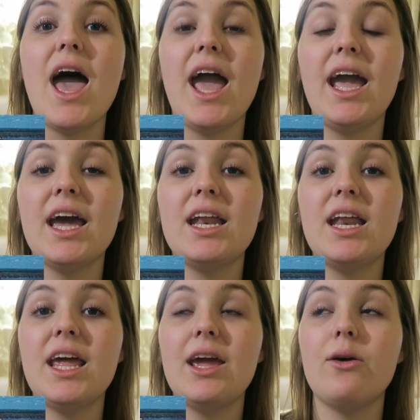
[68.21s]
And
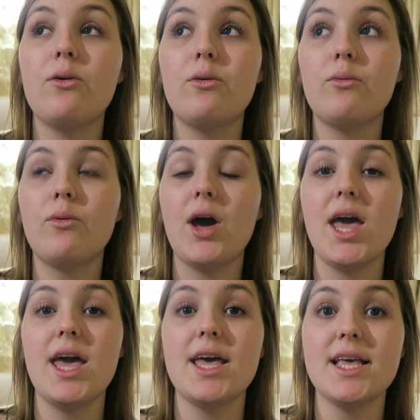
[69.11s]
it
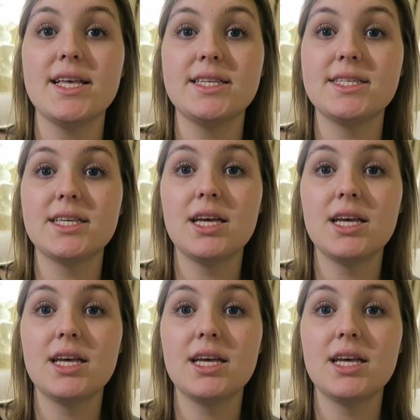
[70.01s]
was